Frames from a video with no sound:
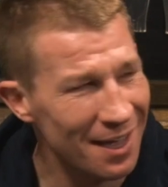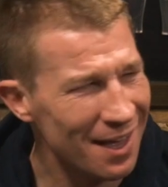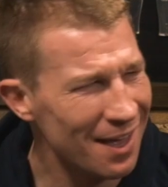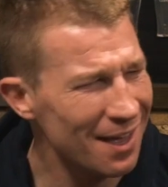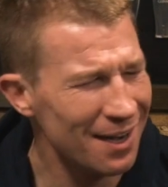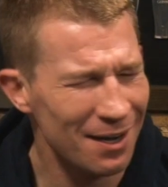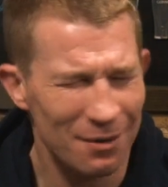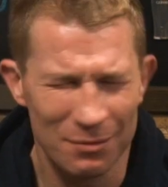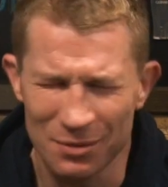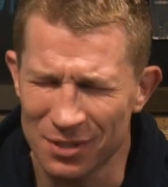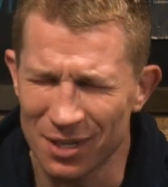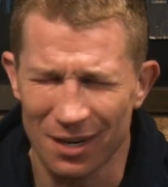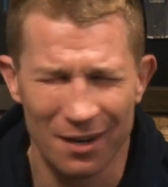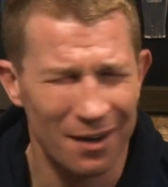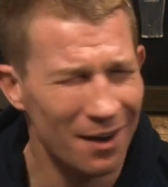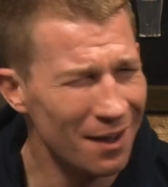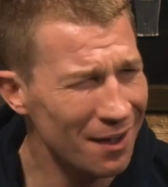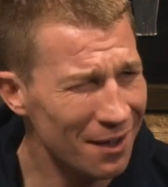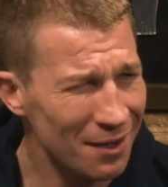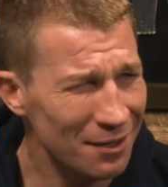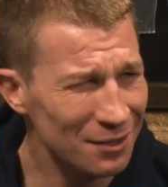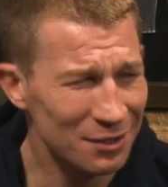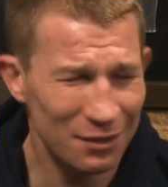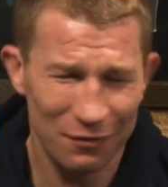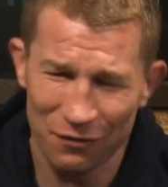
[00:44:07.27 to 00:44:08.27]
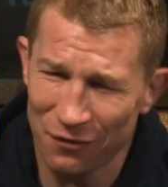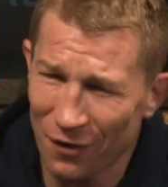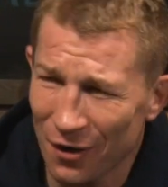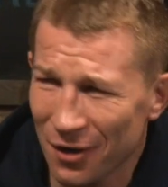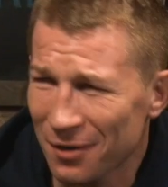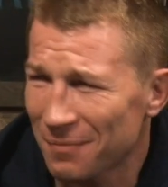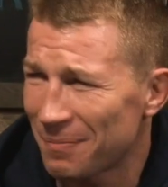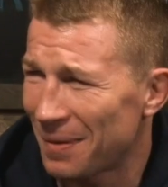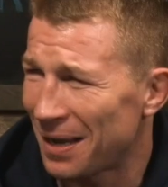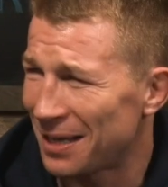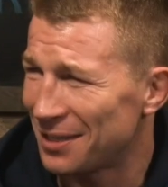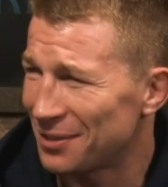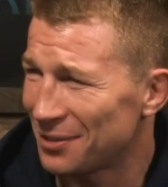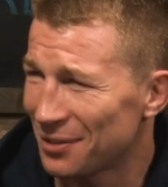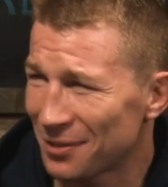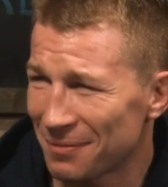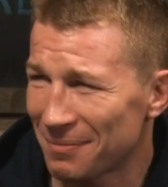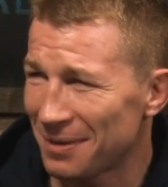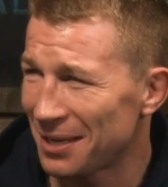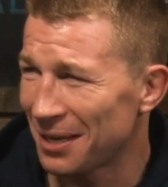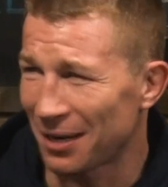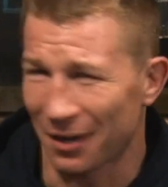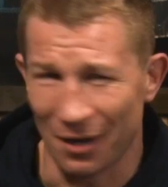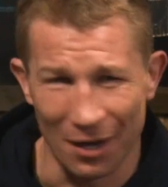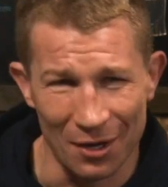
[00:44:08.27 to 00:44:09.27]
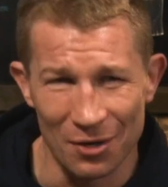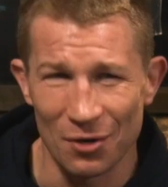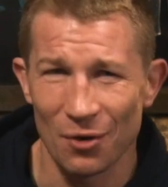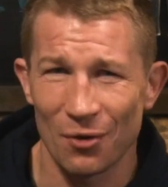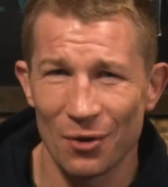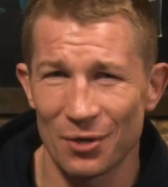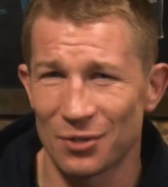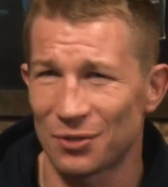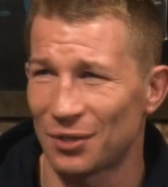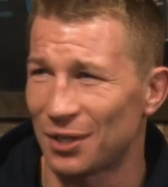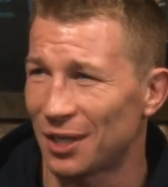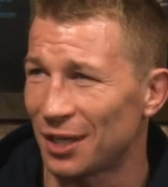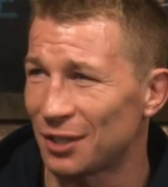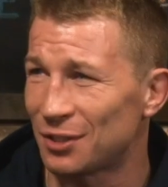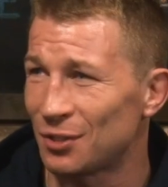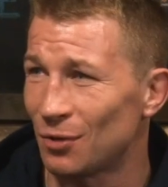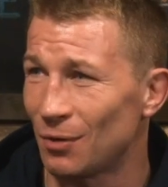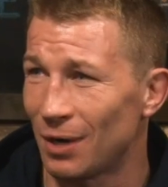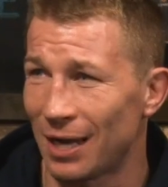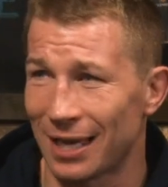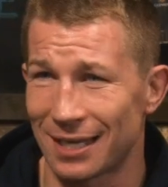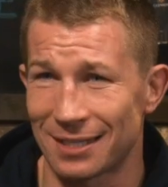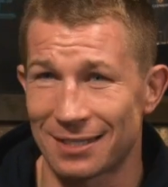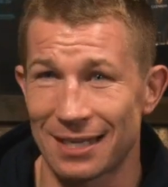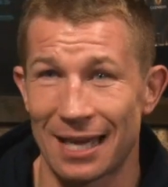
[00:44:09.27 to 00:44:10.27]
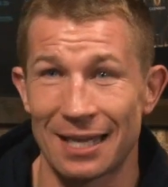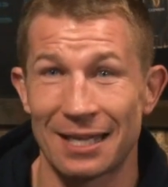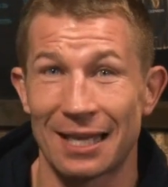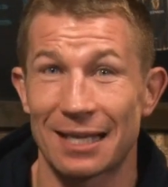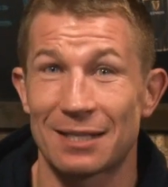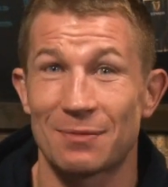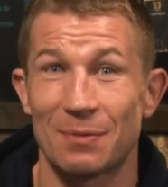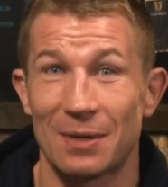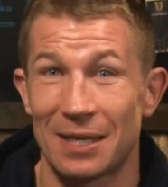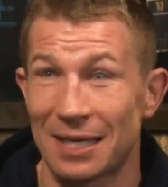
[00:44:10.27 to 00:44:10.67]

And I was there, what the fuck, man, you know what I mean? Like, I know he's only got two legs. And next yeah.